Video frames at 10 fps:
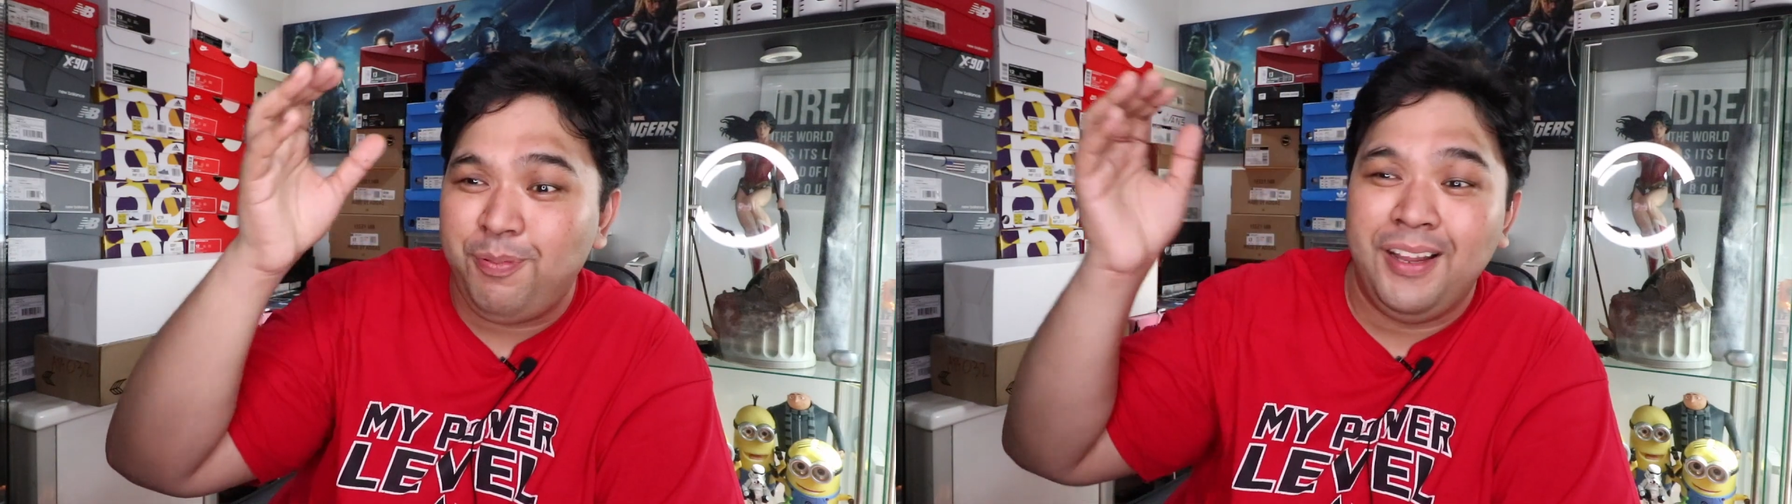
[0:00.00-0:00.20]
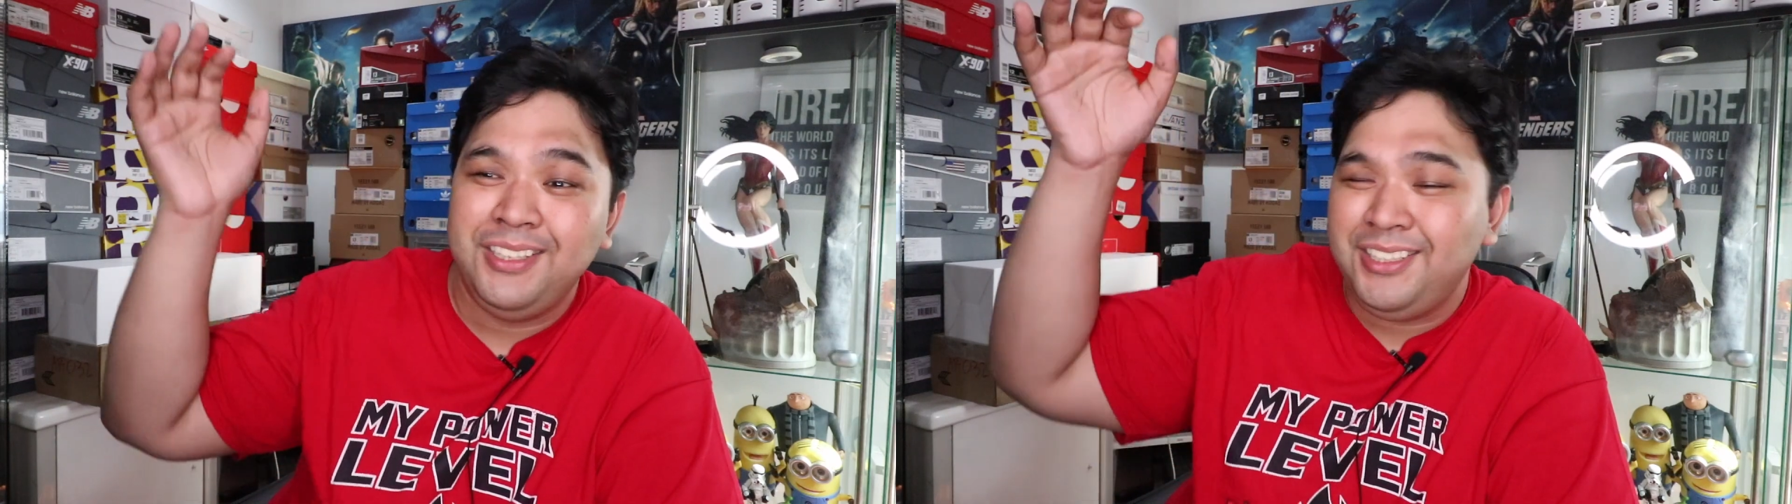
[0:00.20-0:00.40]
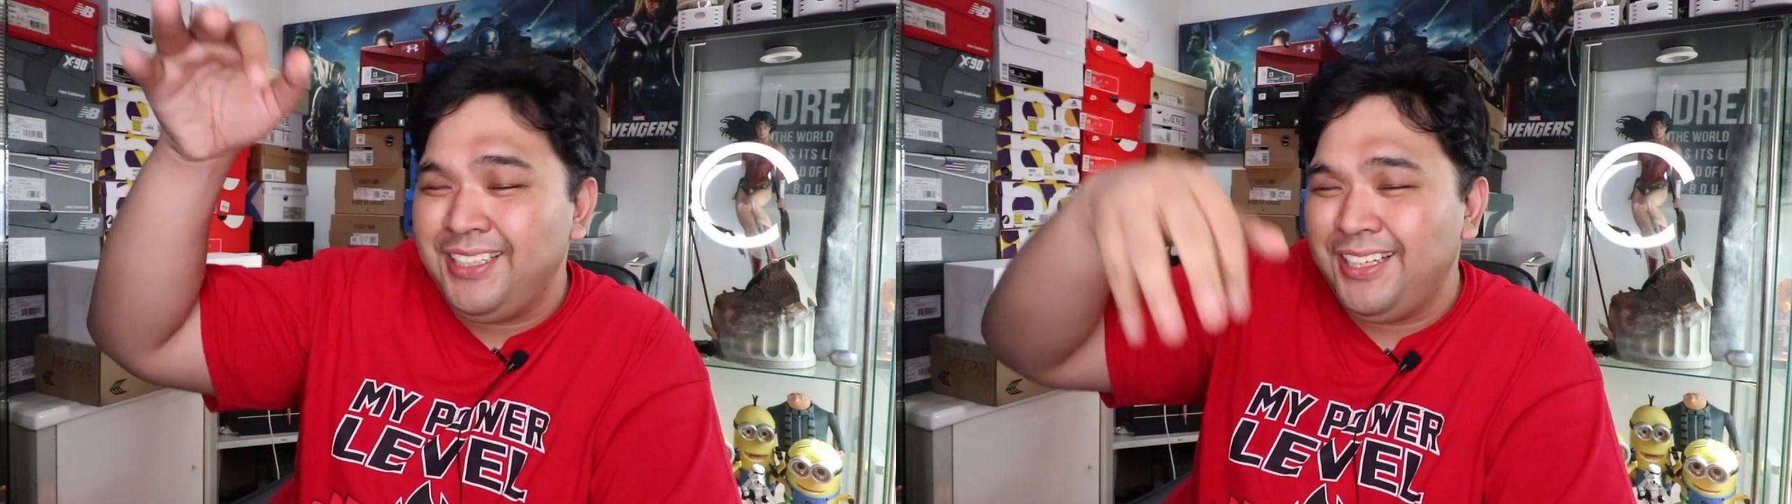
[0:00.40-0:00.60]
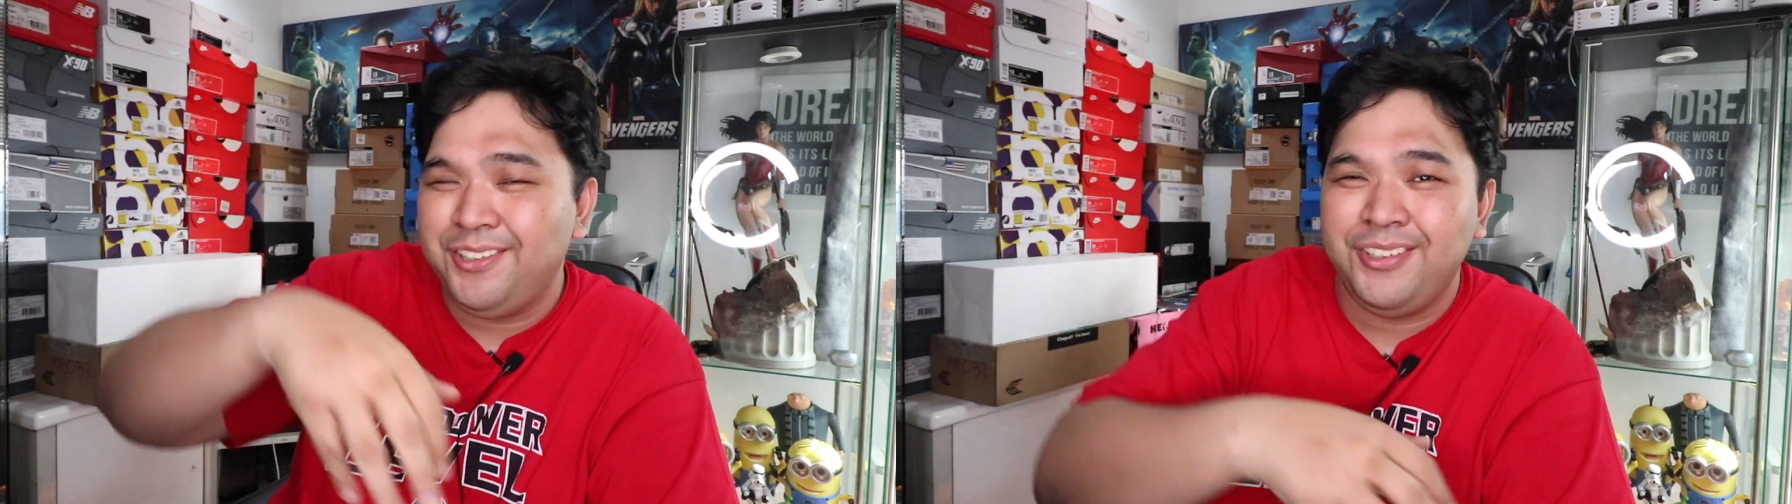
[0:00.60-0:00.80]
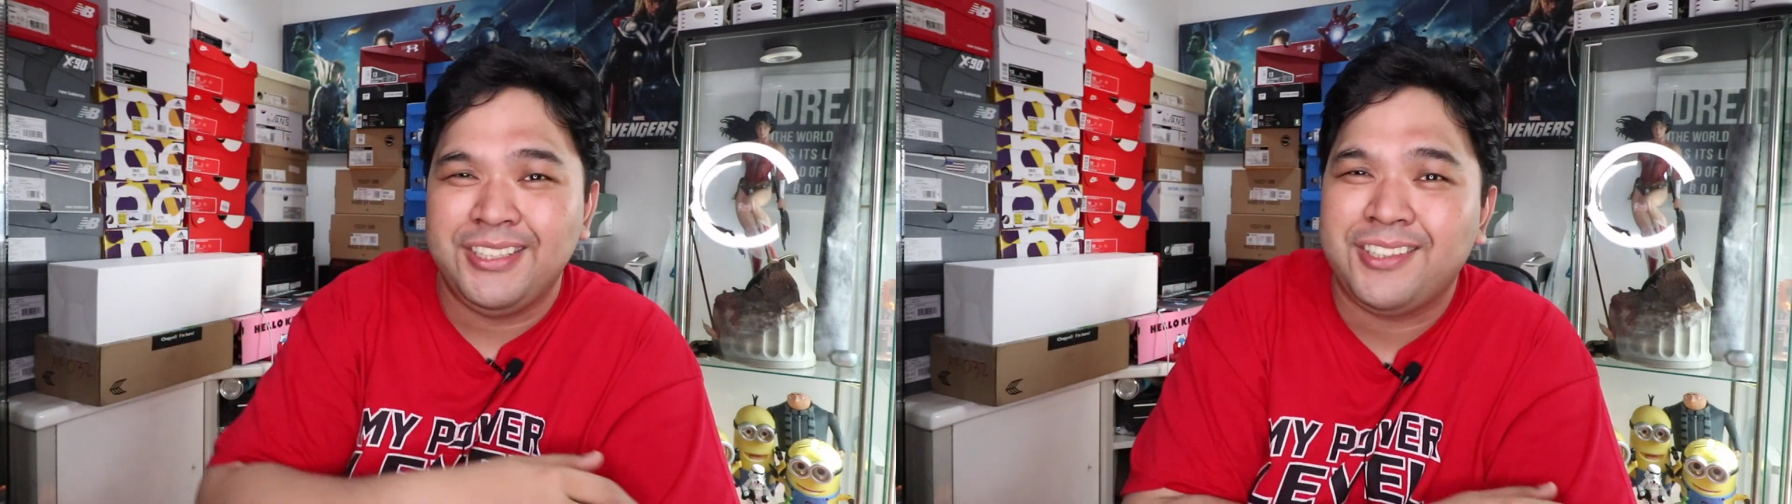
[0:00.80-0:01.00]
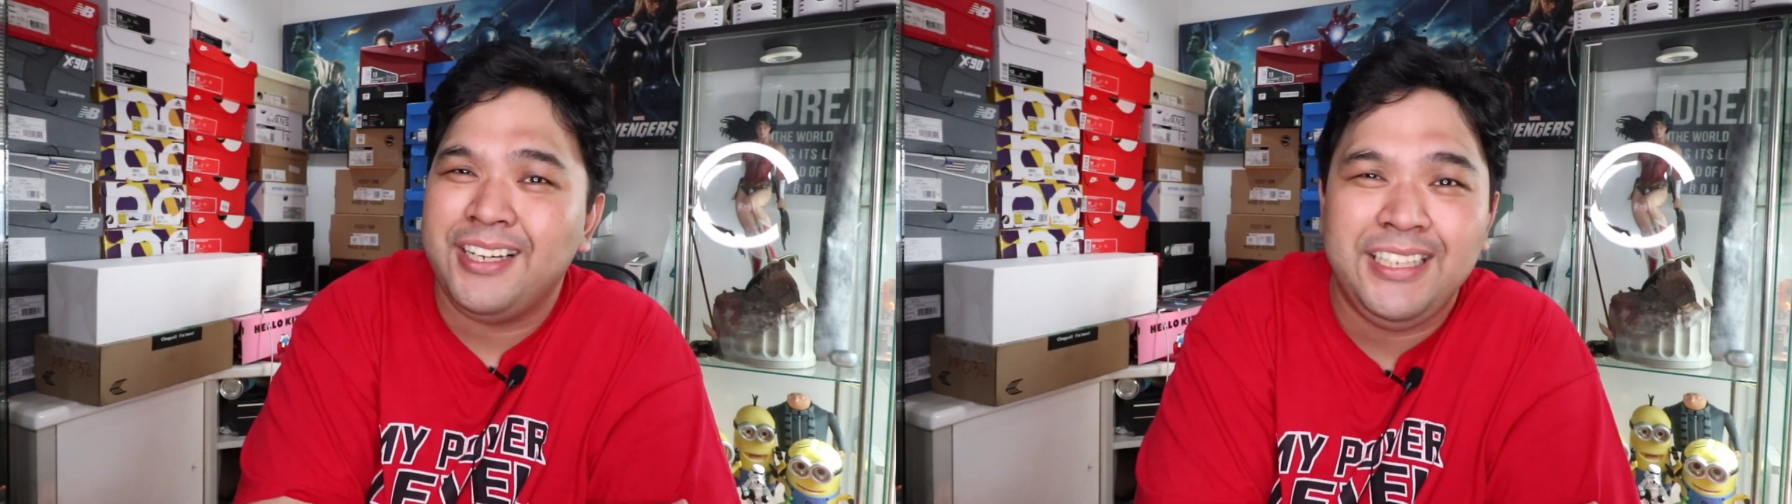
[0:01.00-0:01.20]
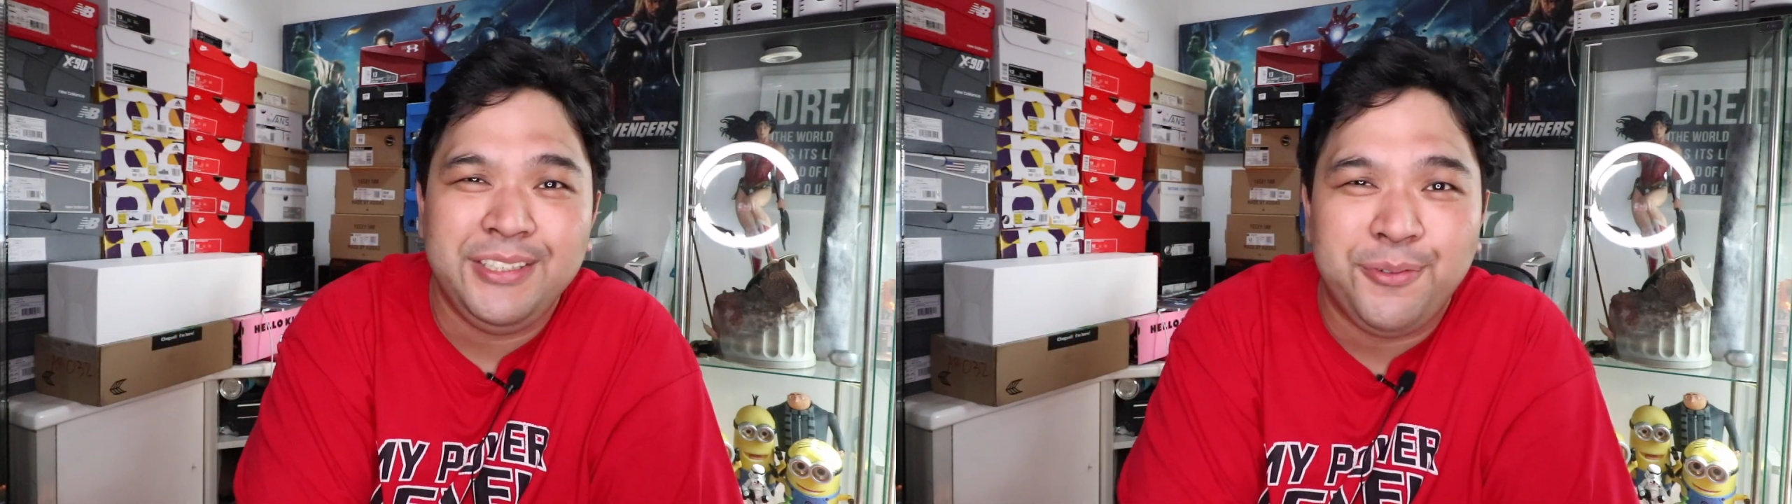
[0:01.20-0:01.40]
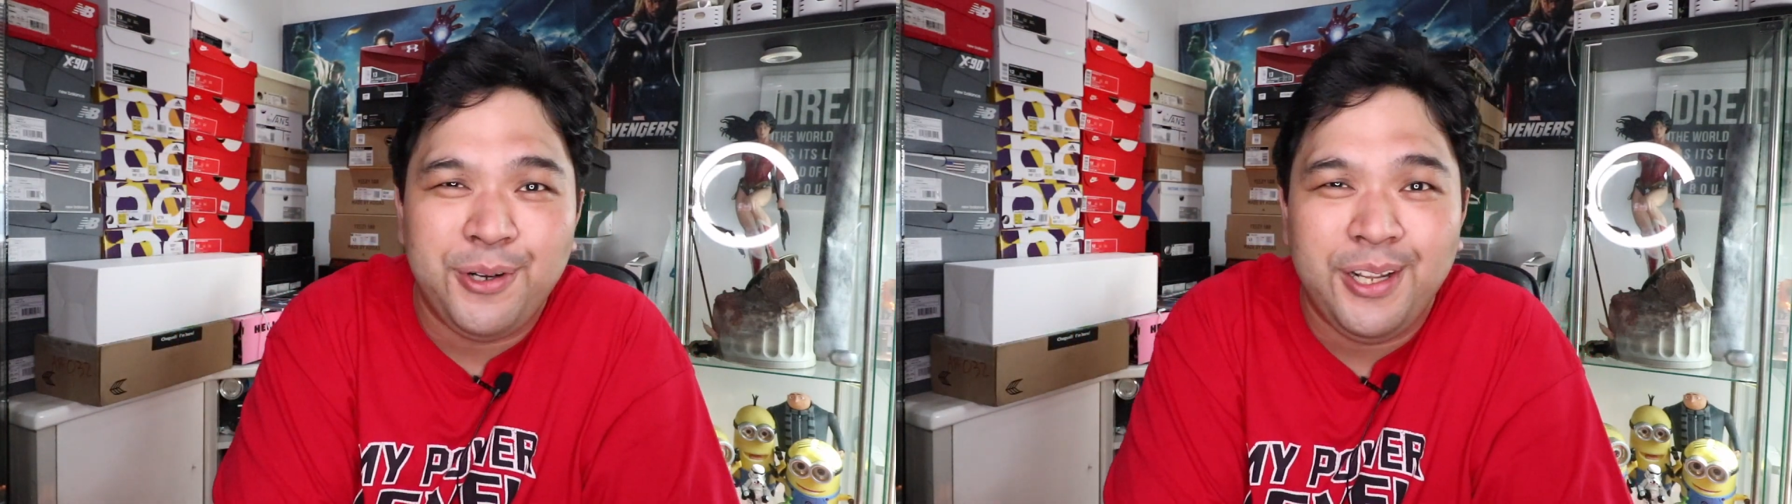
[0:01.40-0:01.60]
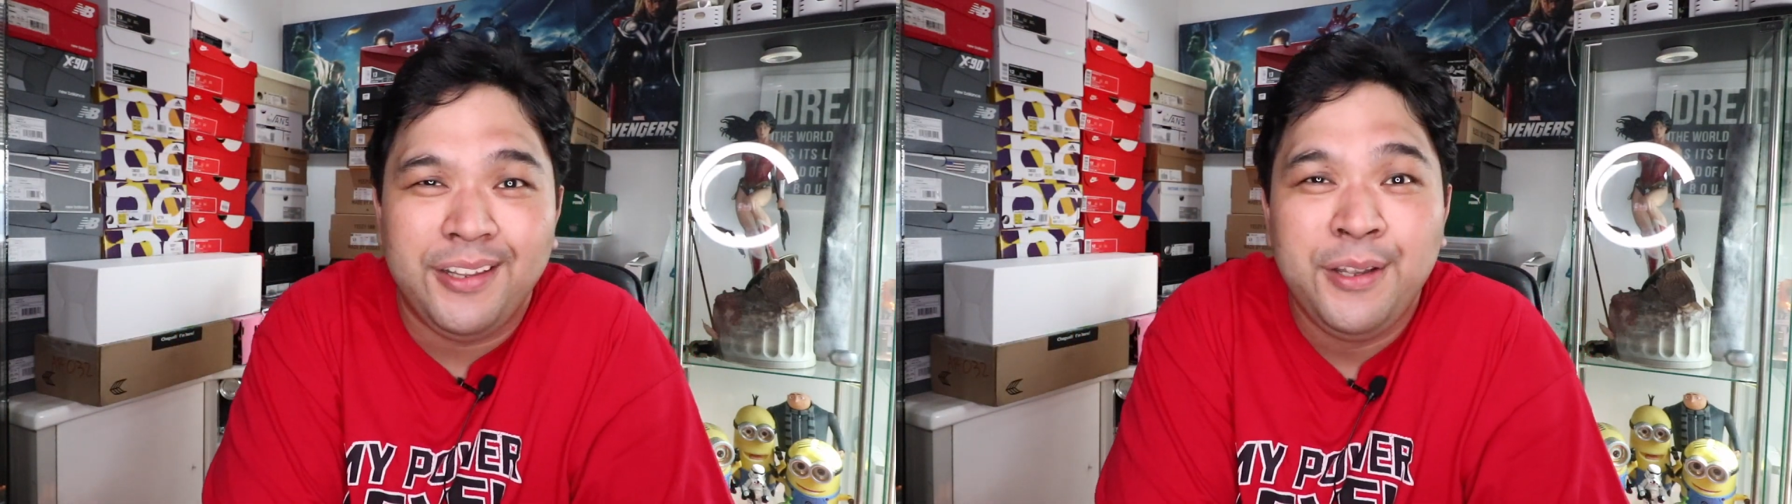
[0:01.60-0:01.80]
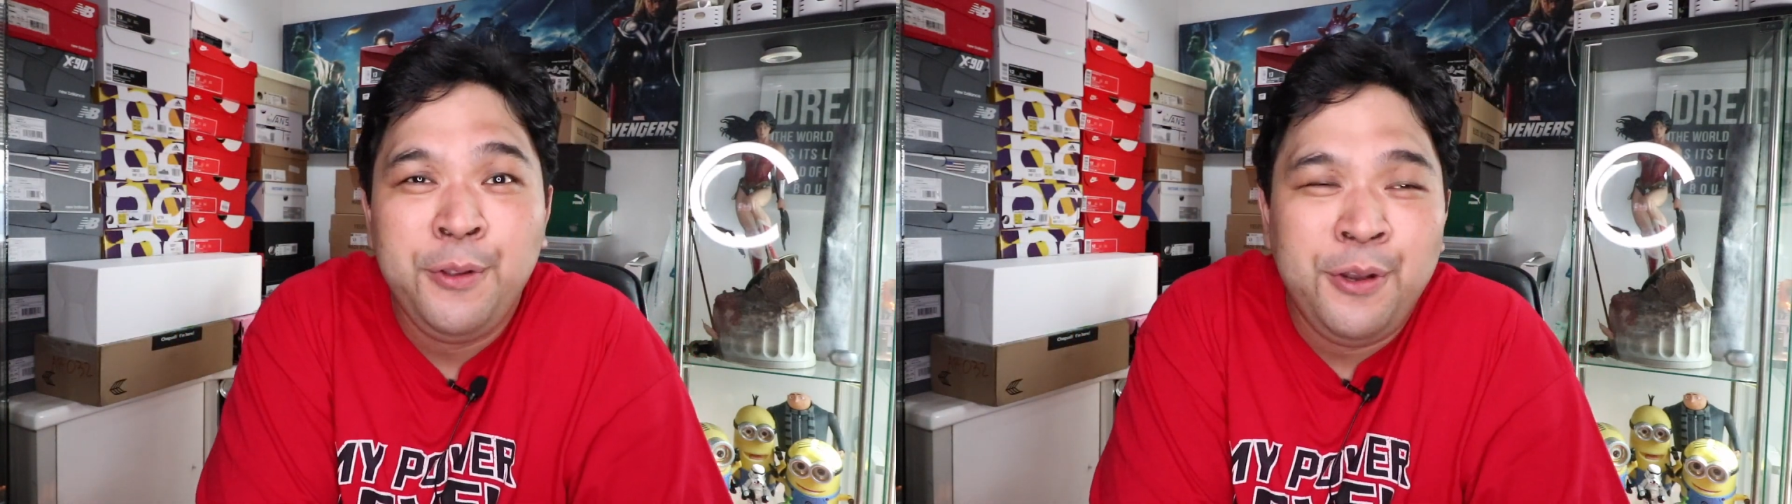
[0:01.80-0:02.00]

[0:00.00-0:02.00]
plunging into this crazy world